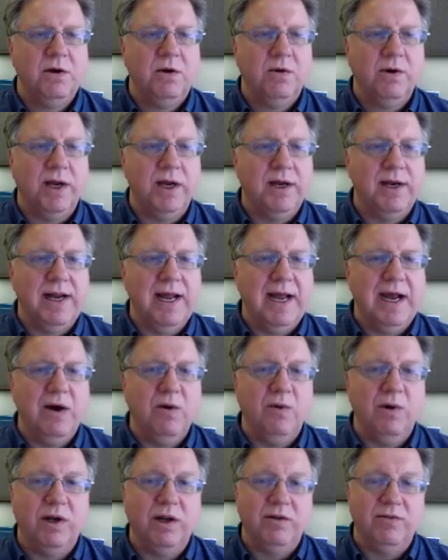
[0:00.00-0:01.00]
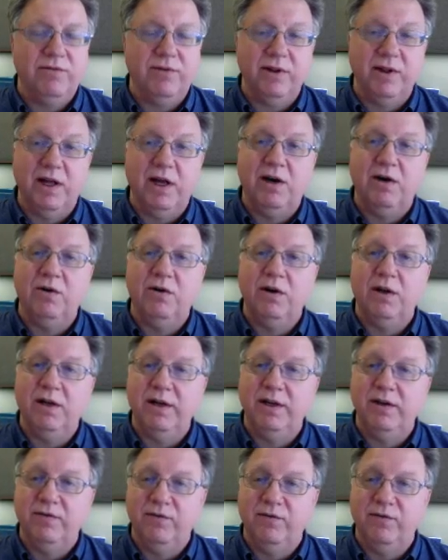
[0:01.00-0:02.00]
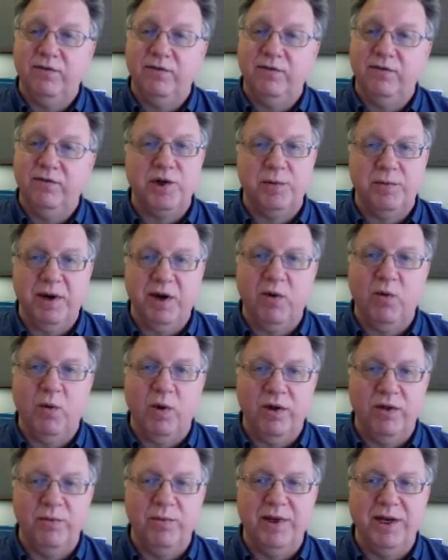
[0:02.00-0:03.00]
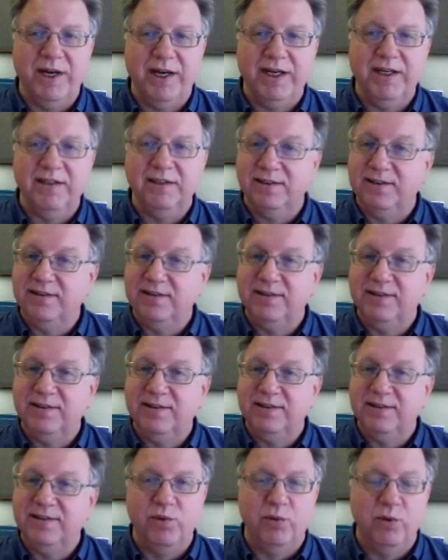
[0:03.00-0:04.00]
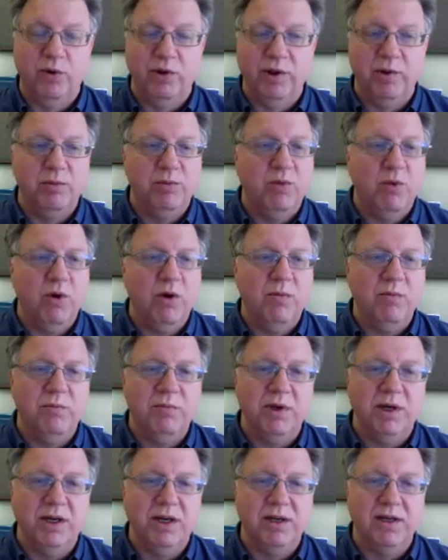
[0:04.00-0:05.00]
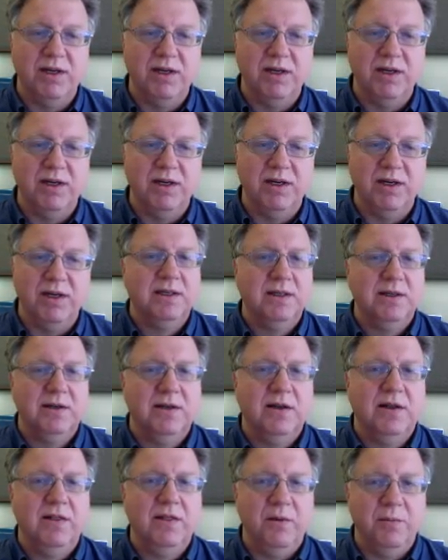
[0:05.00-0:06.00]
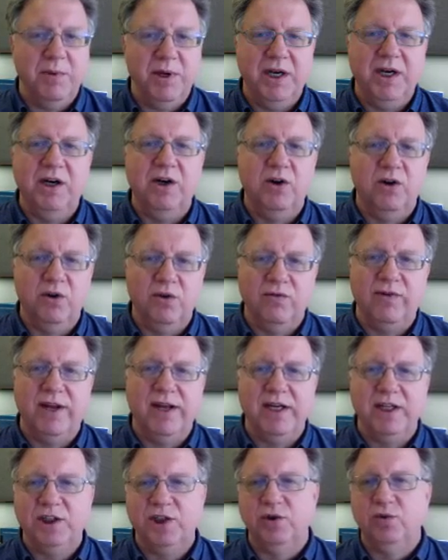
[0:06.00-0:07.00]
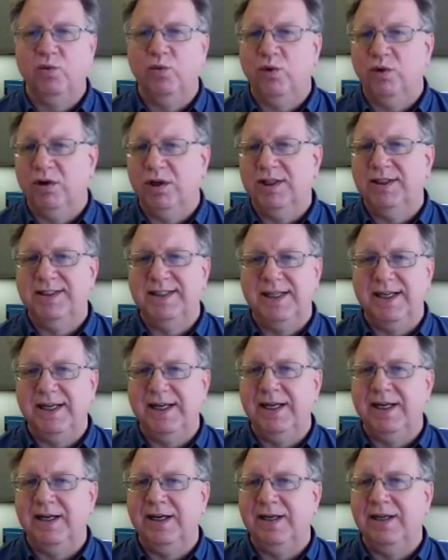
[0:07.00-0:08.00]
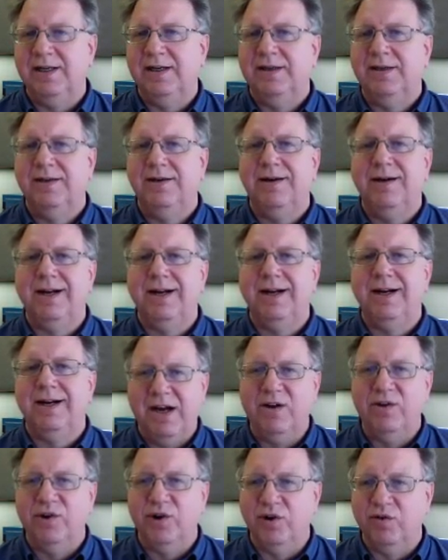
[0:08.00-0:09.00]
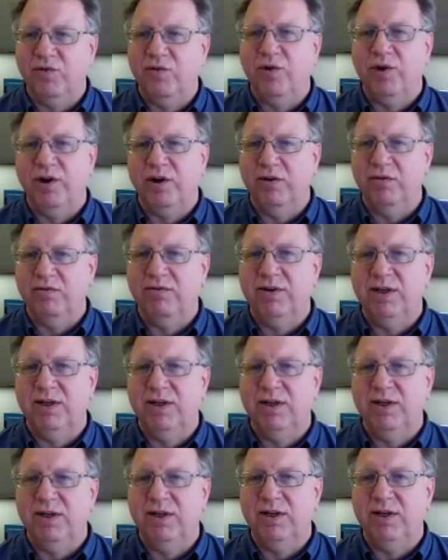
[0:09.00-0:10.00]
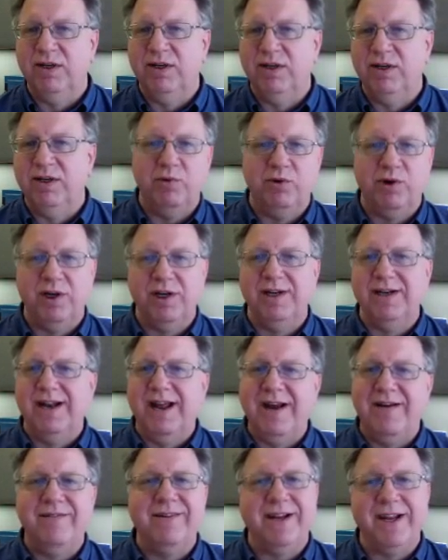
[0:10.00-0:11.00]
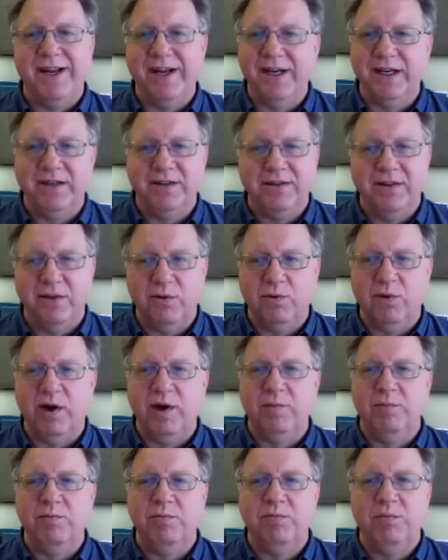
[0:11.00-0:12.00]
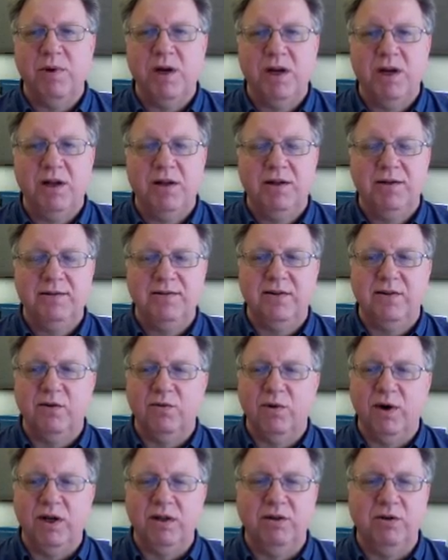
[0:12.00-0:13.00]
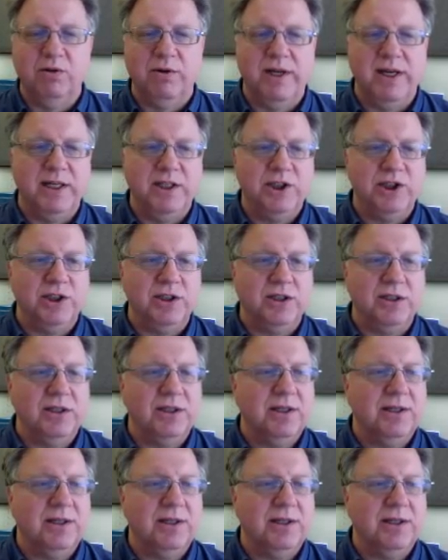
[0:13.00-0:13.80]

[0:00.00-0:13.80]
Okay, now we're going to fill out information about where the meeting is. This is actually really important because the meeting notification will contain a calendar for your event so that people can navigate to the right location.